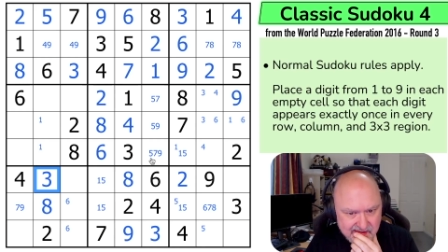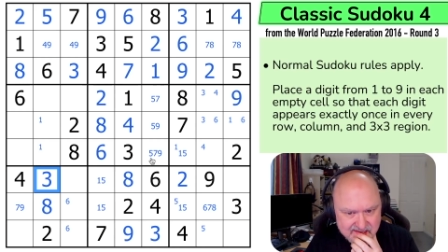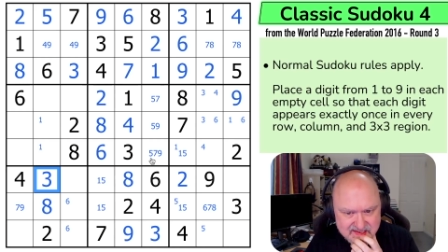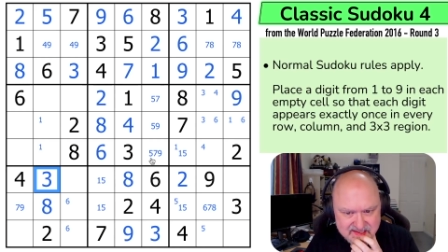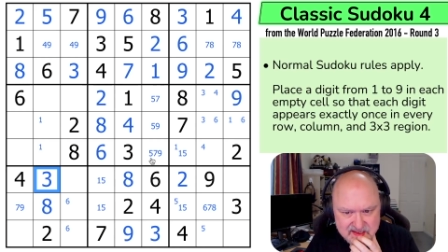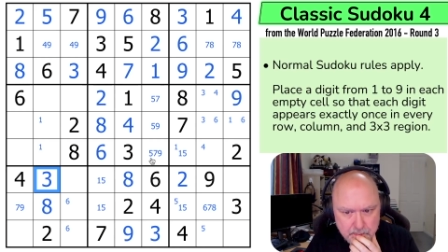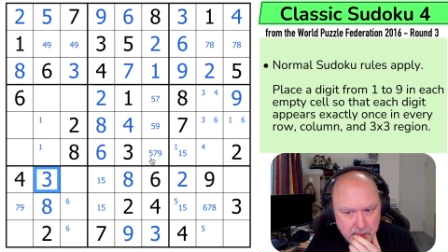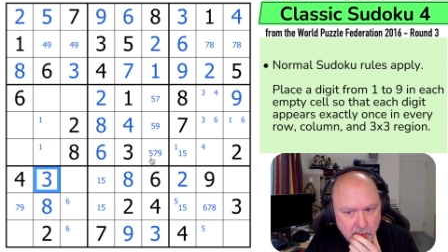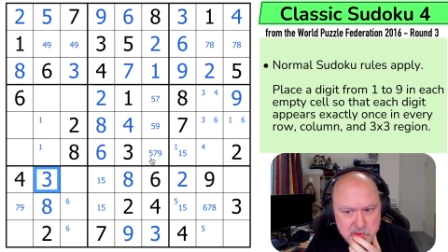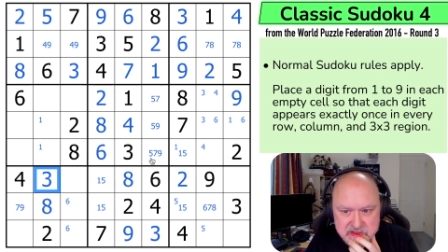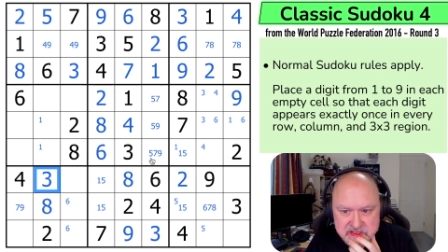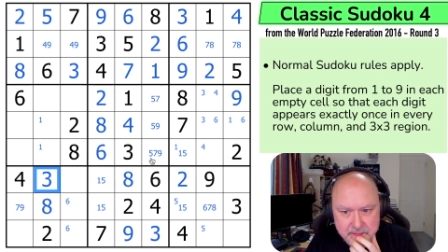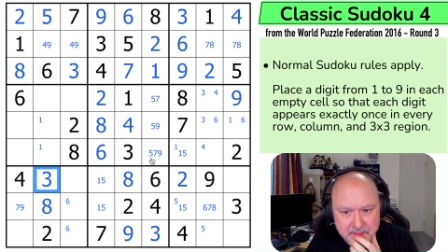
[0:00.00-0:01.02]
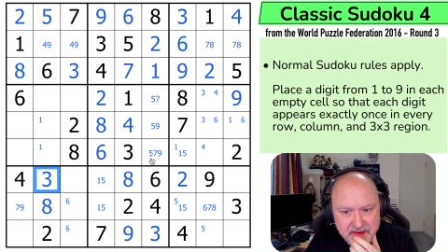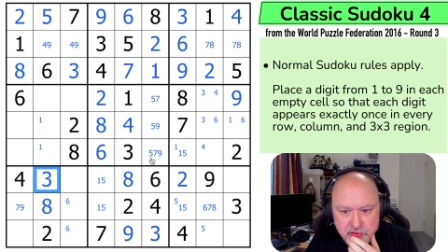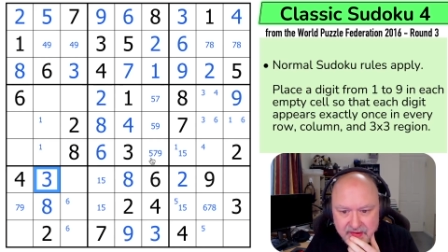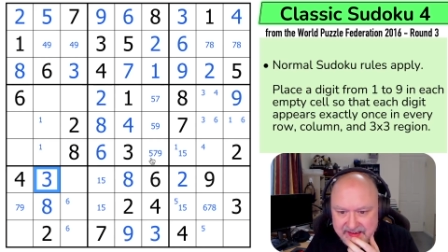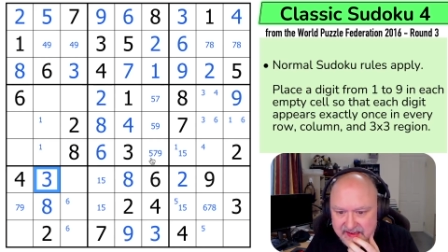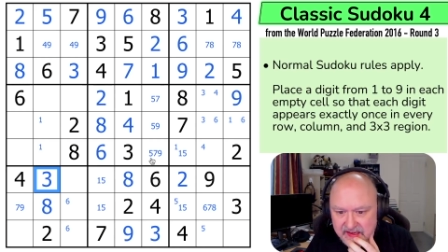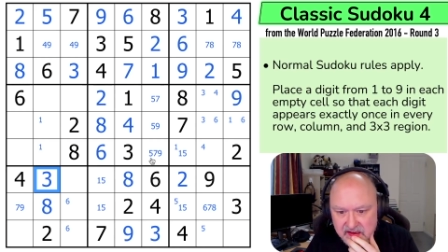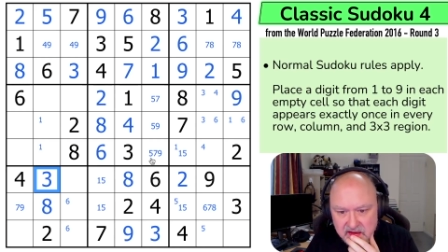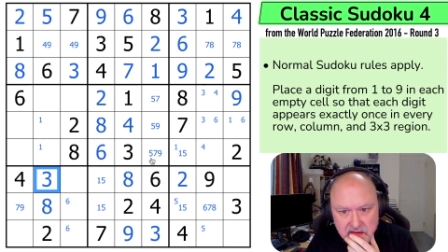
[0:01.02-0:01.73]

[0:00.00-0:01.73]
It's supposed to be tricky.